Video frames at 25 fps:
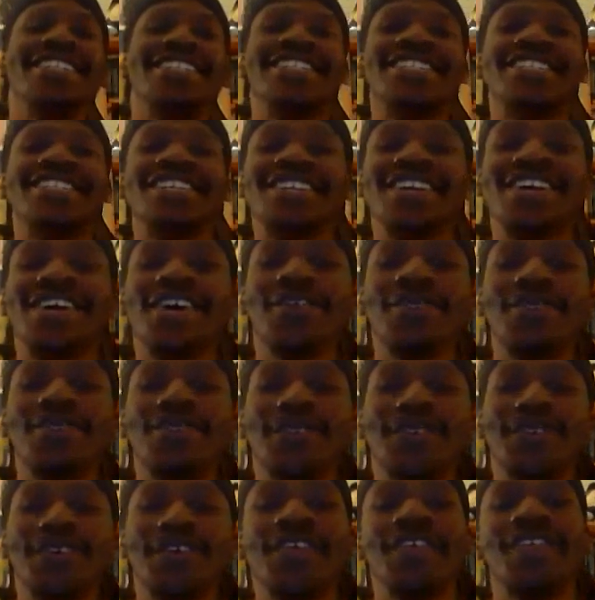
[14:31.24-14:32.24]

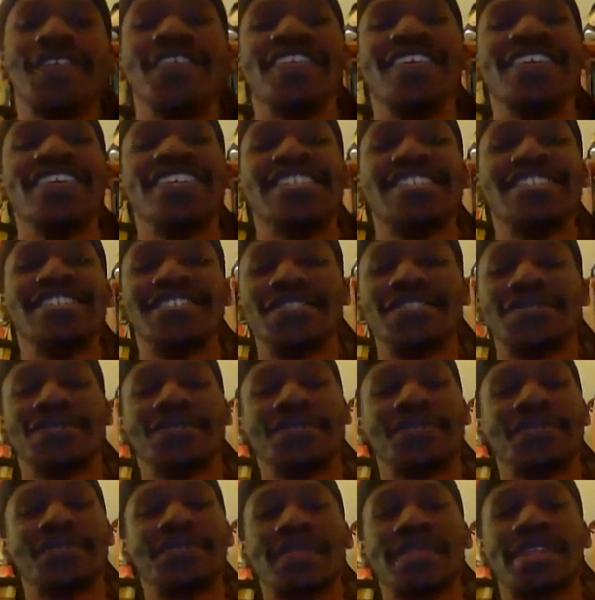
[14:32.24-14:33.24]
Shinobu!
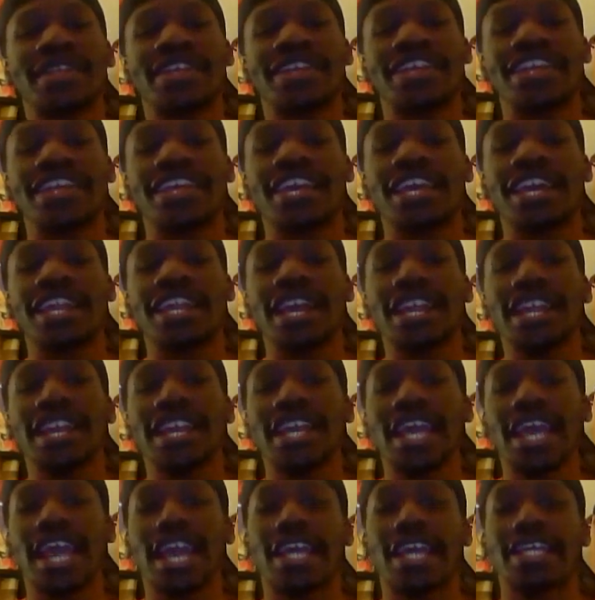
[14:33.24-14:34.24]
In any
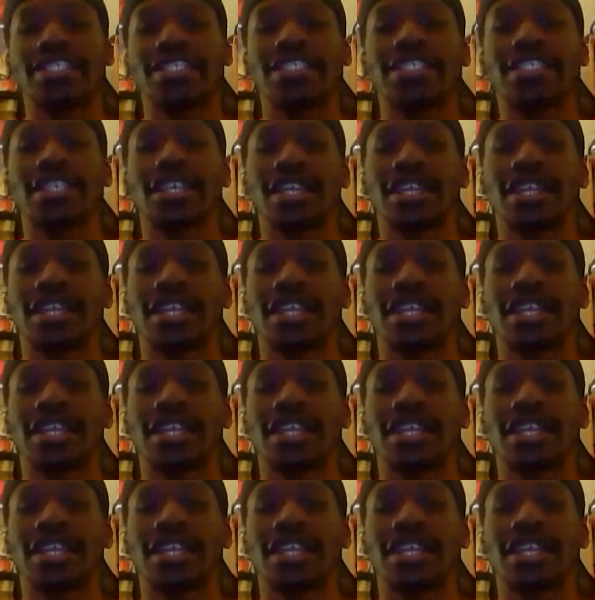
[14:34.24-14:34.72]
case,